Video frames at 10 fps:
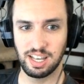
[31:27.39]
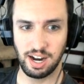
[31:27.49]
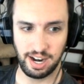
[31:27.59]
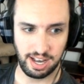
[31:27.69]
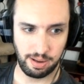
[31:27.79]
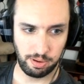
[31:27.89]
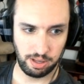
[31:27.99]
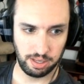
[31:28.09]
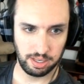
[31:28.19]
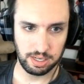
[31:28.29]
All right, I
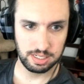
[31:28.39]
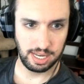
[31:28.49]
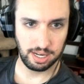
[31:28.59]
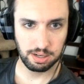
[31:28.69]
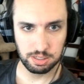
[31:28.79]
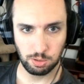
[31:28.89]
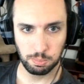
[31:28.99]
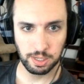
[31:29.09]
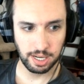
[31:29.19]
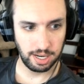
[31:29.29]
will take Toad
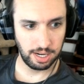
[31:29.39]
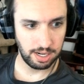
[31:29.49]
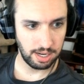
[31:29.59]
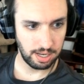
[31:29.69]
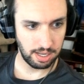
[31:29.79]
Brigade.